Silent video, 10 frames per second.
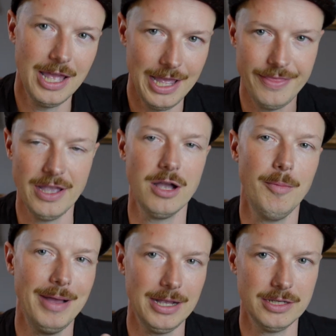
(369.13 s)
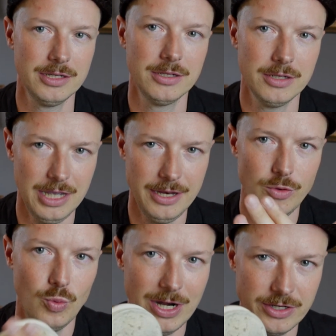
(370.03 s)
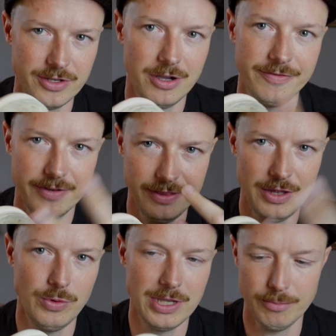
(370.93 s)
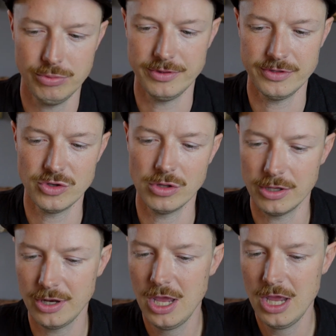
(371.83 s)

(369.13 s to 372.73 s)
and then come back and it wears off and then we can put the sole on.